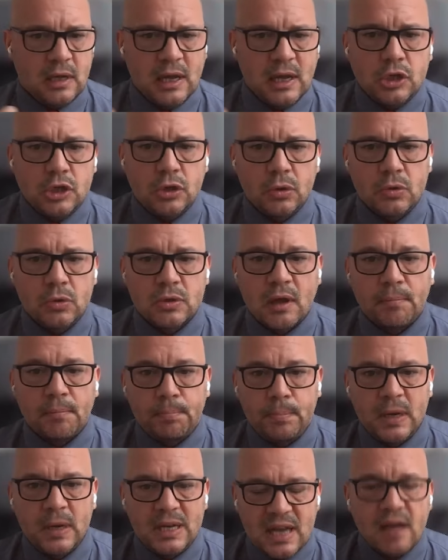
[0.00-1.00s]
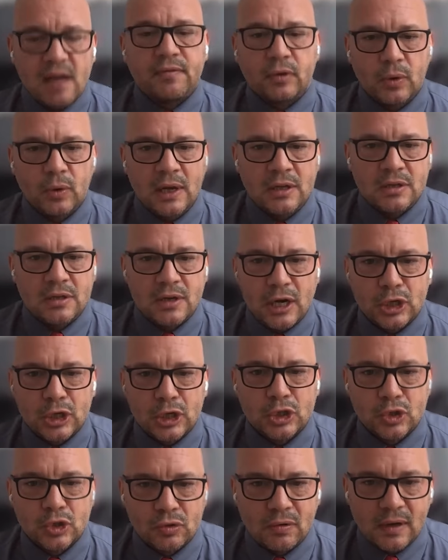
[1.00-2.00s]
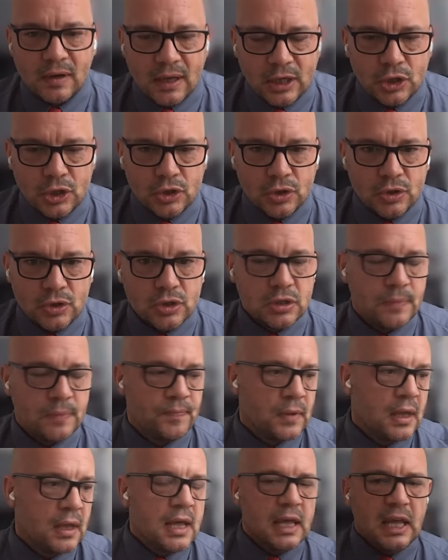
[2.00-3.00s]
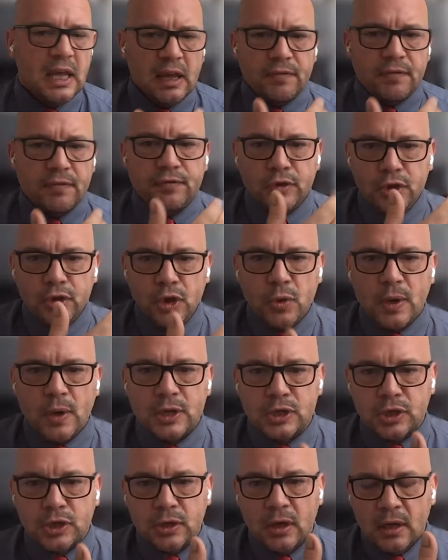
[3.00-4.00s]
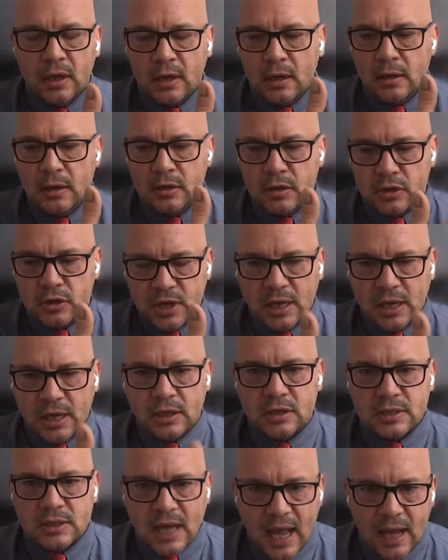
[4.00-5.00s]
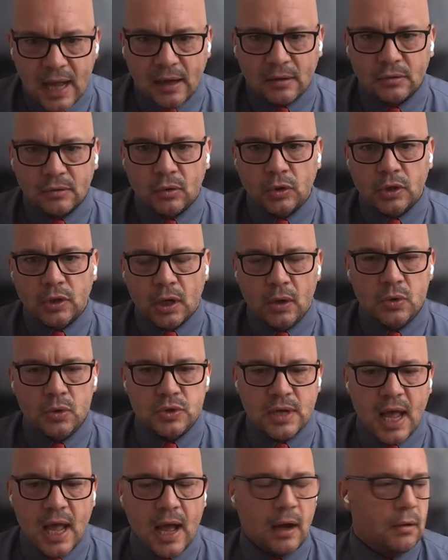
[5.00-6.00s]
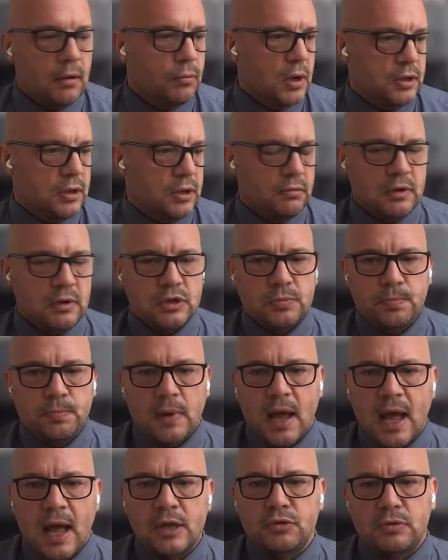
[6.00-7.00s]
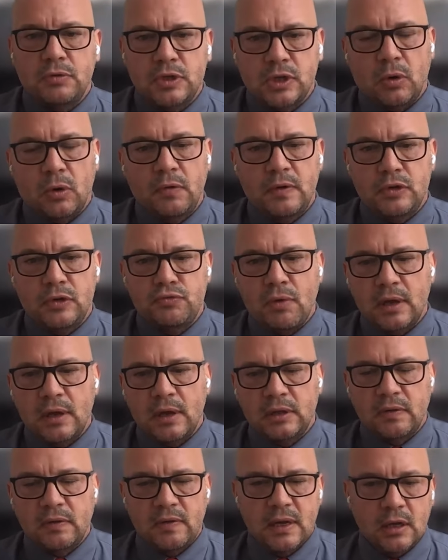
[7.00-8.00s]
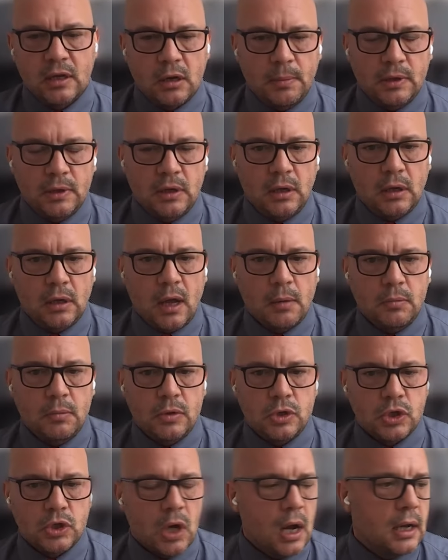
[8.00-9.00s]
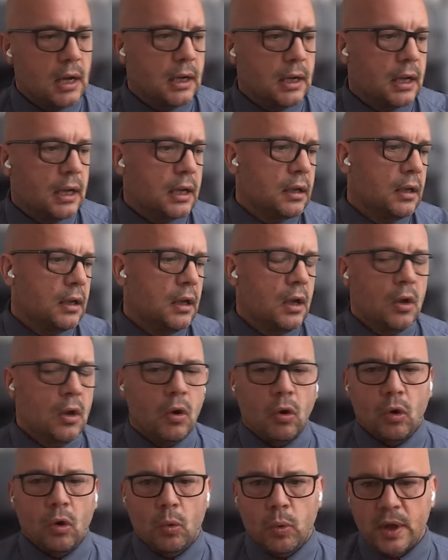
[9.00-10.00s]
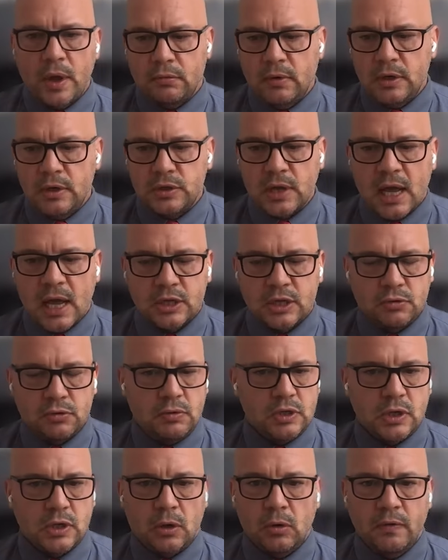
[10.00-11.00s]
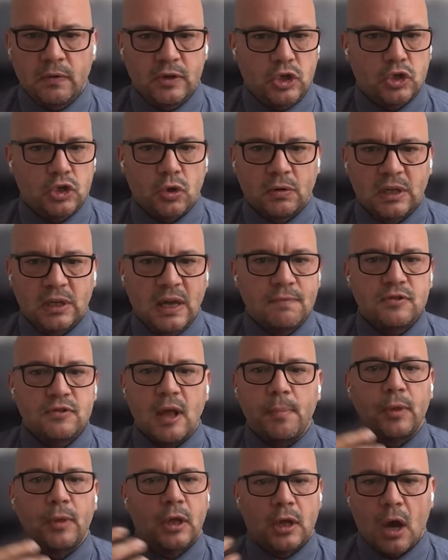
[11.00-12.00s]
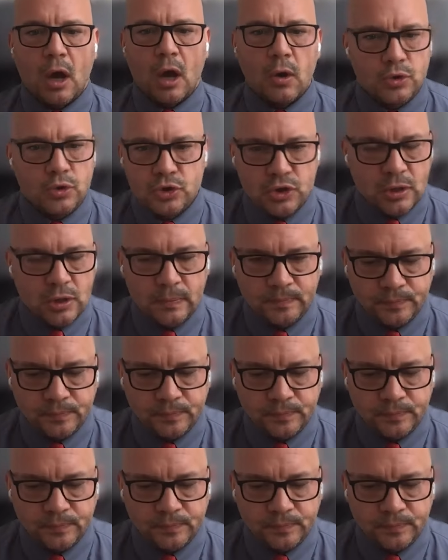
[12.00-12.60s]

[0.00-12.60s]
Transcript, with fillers: issues that bedevil international relations. If the U S sinks down or goes down, whether it's as a result of its relative economic decline with China, or whether it's as a result of it just sort of gives up the ghost,